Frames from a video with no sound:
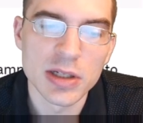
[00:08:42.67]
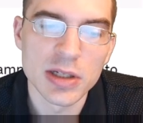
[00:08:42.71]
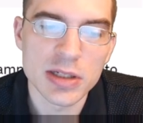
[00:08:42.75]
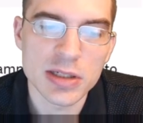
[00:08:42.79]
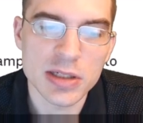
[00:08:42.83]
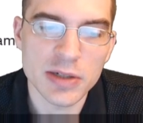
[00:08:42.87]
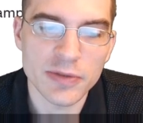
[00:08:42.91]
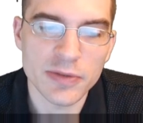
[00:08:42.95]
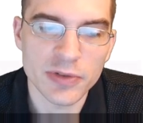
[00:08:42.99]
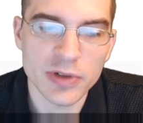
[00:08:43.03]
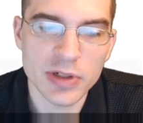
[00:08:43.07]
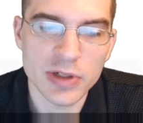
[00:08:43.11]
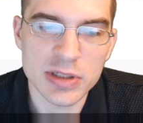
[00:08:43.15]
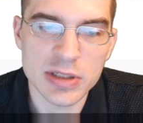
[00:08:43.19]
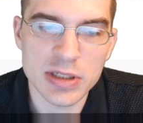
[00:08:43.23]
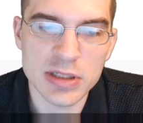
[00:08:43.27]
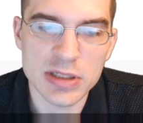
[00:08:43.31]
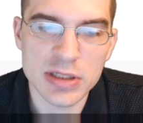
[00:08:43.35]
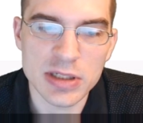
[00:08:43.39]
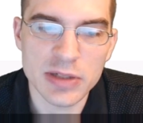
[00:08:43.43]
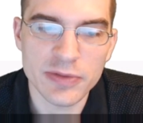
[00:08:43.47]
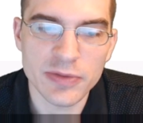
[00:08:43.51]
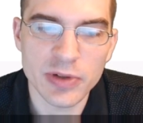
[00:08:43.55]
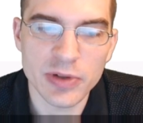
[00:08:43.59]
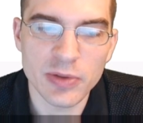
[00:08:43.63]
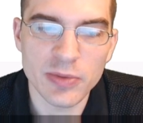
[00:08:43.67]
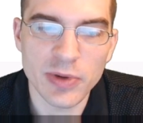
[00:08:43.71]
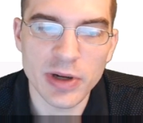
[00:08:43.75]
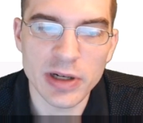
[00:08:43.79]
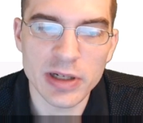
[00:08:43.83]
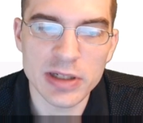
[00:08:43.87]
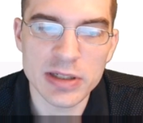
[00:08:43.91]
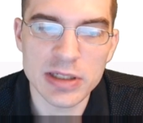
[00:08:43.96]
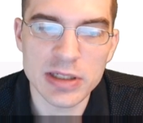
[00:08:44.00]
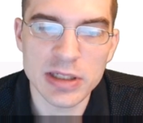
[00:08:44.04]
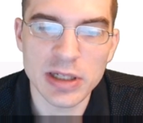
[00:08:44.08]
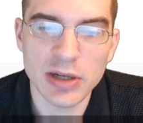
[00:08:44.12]
So for instance, if we
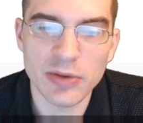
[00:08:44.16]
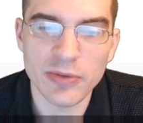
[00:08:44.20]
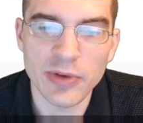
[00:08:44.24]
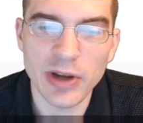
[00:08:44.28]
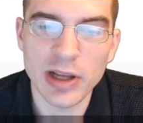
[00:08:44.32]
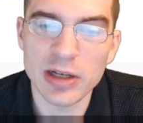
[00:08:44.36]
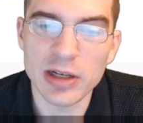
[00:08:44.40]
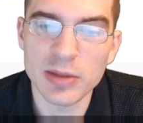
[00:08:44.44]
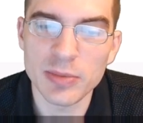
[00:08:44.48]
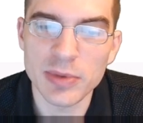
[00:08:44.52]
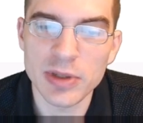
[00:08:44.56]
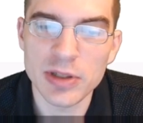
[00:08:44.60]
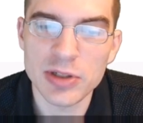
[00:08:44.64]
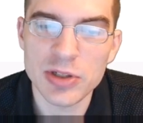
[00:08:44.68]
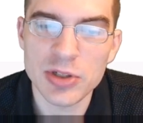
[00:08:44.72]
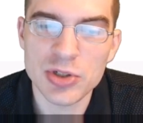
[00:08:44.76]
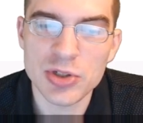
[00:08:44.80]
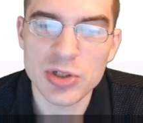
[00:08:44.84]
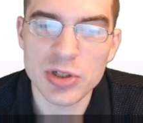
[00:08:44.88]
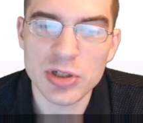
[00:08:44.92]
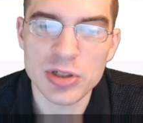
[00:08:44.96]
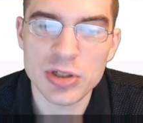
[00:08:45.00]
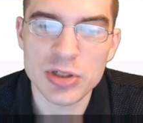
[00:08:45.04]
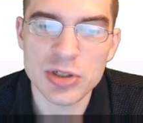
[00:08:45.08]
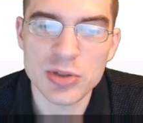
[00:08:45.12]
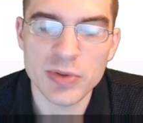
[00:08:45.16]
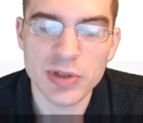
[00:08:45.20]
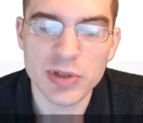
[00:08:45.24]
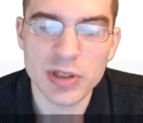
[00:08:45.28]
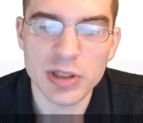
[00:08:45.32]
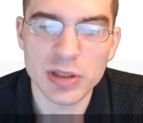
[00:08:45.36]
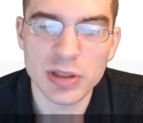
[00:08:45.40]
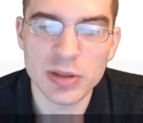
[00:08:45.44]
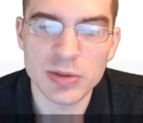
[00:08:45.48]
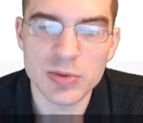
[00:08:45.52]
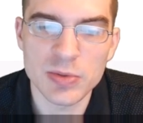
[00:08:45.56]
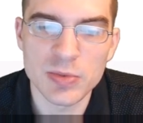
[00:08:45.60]
wanted to get random integers, we
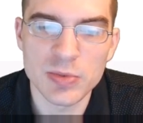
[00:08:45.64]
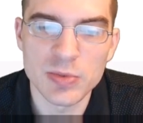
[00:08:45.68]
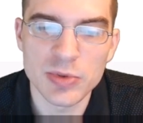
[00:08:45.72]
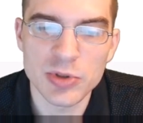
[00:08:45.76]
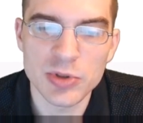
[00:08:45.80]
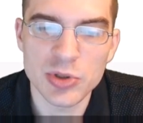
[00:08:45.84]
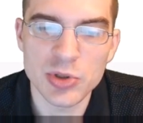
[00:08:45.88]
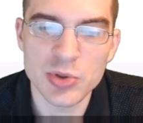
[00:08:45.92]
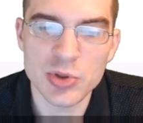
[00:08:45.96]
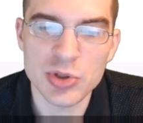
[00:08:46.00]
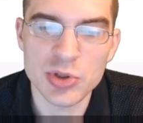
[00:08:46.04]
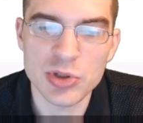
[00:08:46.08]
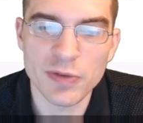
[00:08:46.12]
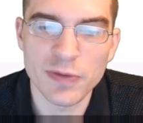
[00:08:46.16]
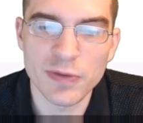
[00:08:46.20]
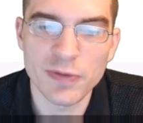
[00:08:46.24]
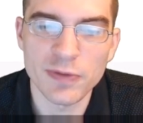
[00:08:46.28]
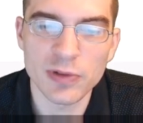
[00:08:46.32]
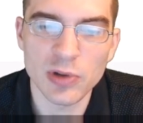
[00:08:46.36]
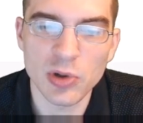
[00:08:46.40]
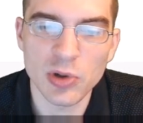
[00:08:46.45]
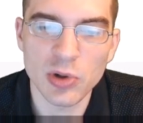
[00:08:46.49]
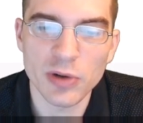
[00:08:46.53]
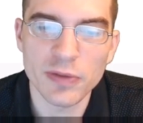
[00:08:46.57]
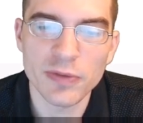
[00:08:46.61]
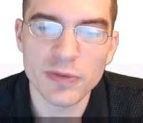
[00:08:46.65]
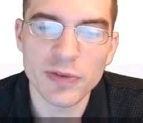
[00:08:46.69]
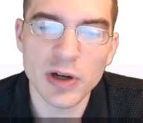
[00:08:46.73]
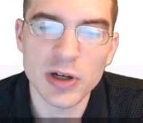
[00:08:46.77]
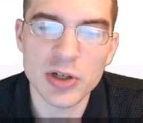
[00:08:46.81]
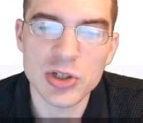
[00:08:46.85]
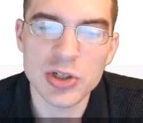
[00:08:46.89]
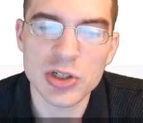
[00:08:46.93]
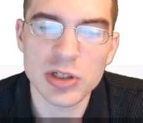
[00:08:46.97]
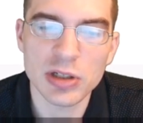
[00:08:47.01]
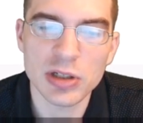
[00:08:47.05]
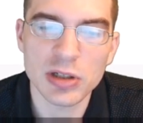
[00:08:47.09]
could use the floor
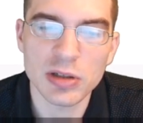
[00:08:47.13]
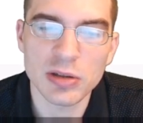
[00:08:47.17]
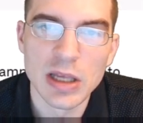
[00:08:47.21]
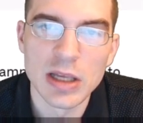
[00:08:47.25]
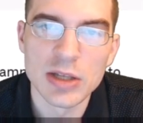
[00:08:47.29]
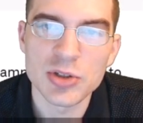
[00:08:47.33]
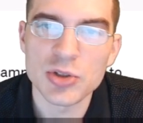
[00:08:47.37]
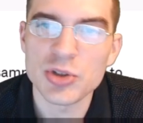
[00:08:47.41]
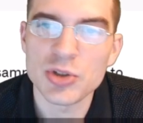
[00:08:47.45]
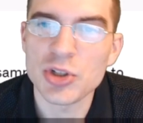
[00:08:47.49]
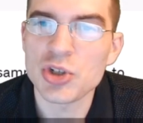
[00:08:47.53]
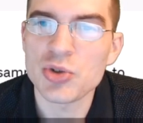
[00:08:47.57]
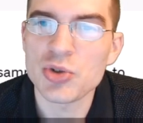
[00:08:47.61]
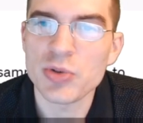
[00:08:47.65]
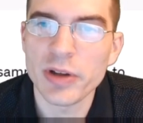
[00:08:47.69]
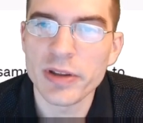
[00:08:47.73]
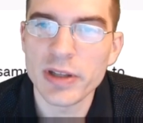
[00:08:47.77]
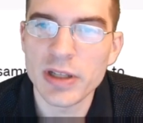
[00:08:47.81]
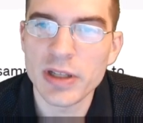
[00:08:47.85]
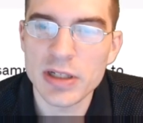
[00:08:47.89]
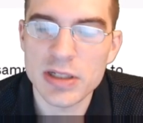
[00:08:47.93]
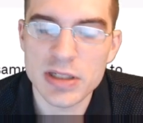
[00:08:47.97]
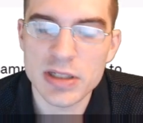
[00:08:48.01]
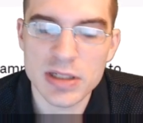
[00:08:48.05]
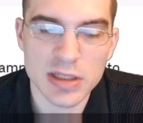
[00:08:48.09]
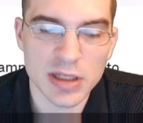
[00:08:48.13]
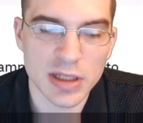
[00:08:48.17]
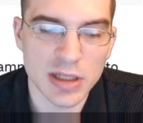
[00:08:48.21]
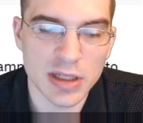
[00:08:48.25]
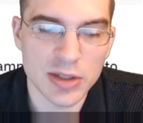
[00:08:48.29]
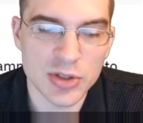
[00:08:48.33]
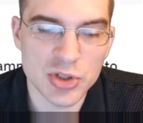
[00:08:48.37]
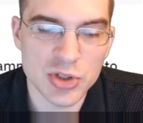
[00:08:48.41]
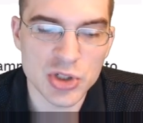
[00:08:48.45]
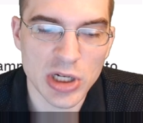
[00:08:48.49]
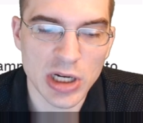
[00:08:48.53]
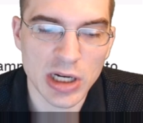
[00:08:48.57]
function. So just run this
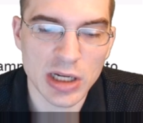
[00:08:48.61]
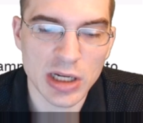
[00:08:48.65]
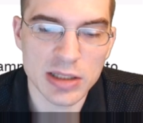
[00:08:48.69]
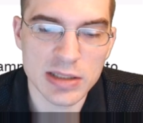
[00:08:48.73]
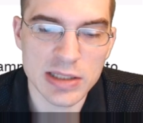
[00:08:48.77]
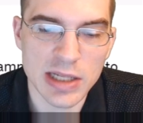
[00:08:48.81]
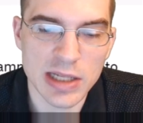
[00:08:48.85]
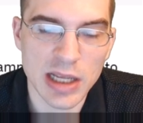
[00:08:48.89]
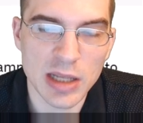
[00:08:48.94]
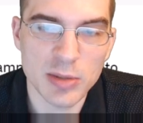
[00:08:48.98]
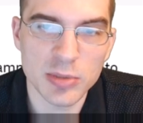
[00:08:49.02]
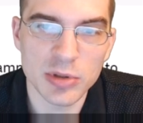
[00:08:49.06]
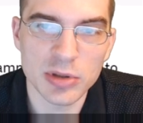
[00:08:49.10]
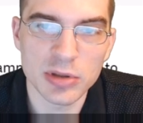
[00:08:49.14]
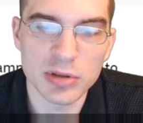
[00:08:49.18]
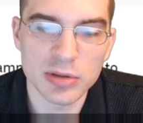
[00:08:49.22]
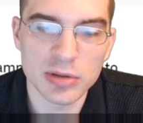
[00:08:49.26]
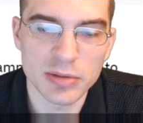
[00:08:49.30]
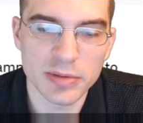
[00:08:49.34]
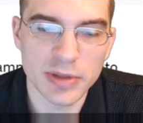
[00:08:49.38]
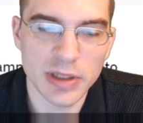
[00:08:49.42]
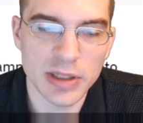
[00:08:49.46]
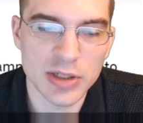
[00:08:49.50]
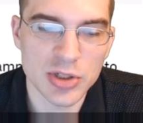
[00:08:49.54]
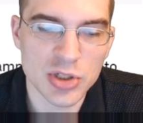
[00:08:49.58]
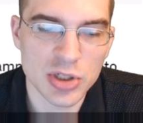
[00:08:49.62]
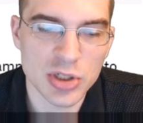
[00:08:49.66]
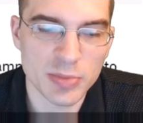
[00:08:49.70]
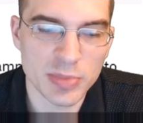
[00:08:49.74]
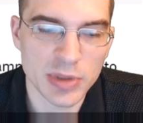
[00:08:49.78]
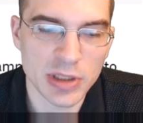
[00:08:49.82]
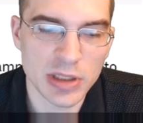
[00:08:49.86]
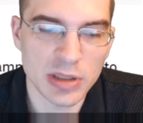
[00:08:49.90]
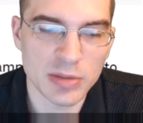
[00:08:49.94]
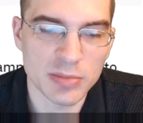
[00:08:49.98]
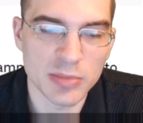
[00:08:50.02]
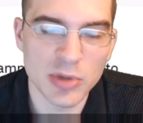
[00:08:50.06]
and check a table. They should
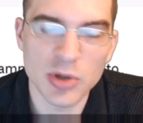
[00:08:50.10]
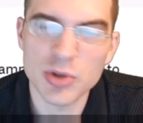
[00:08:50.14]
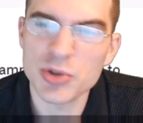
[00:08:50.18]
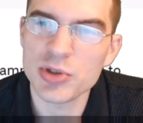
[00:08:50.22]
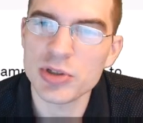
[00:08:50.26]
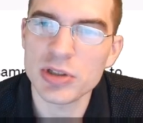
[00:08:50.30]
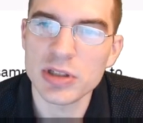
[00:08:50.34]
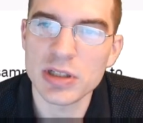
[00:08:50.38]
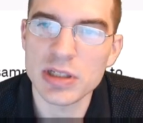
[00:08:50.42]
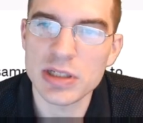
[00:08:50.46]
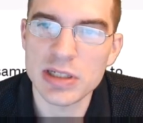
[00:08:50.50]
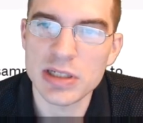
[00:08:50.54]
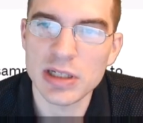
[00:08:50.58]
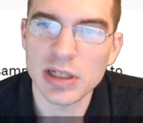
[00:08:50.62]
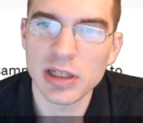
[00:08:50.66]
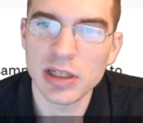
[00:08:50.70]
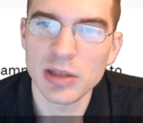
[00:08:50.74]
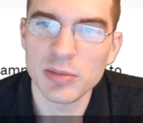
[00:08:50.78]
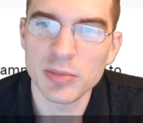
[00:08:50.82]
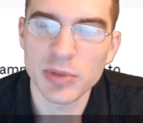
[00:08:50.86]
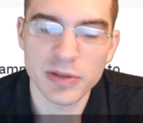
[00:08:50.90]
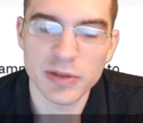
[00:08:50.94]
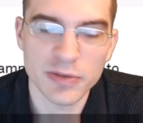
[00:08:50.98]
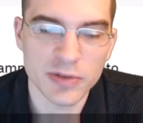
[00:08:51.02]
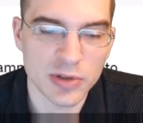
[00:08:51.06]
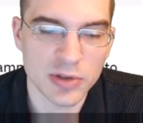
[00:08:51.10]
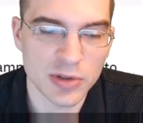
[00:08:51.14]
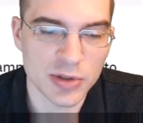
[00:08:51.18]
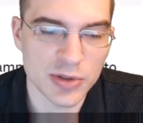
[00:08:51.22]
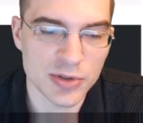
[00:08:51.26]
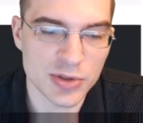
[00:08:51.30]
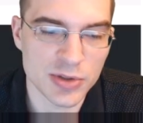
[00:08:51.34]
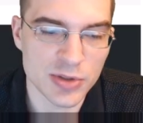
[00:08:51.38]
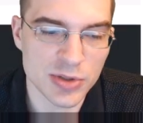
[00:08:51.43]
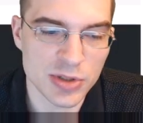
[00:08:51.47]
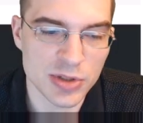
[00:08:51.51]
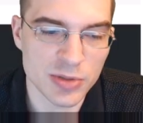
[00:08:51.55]
be mostly the same, but of
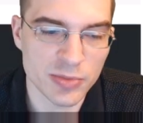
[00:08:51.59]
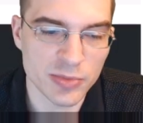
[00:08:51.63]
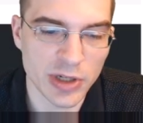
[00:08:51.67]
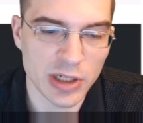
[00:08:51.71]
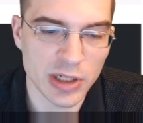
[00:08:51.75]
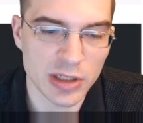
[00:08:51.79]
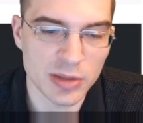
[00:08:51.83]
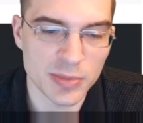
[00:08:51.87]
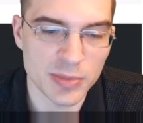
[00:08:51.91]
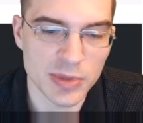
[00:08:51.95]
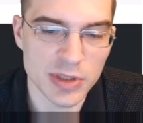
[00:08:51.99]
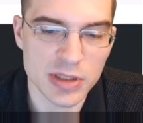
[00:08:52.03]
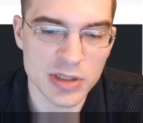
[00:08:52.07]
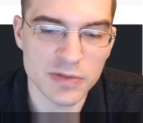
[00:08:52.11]
course there's some randomness